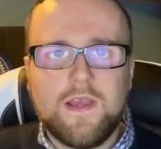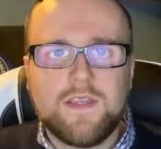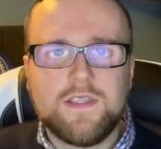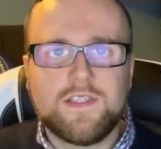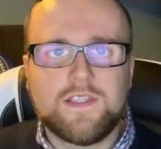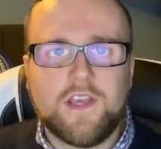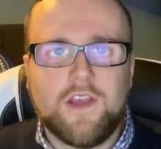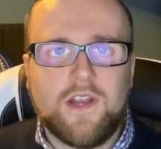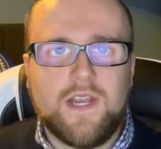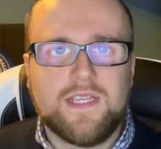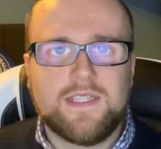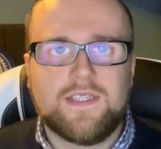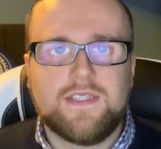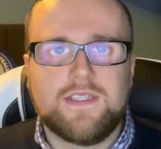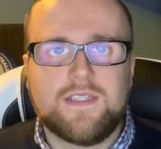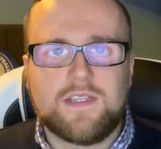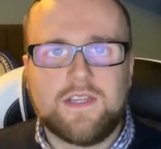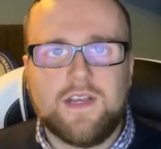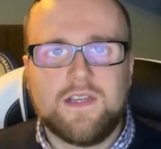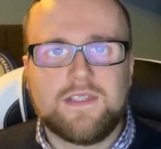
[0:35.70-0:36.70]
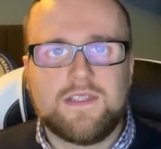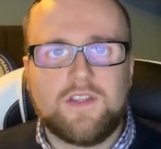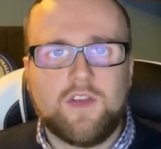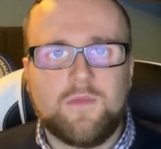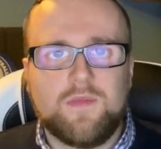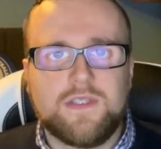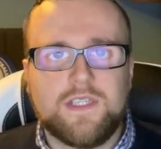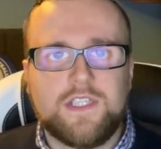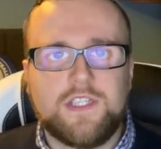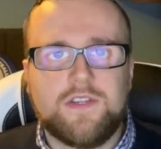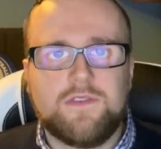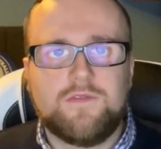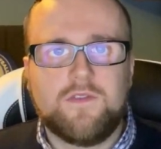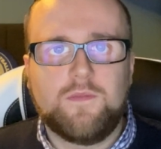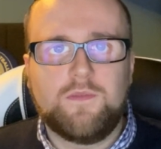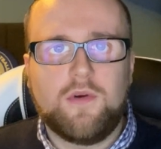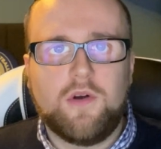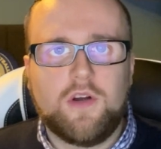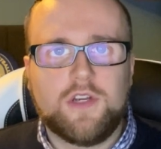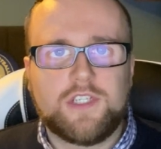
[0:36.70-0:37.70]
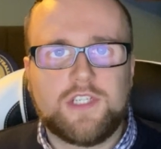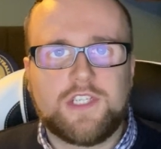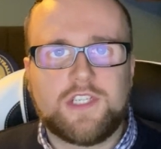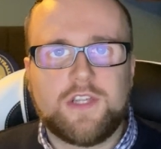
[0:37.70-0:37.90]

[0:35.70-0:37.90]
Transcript: So let's discuss the opposition for Posh.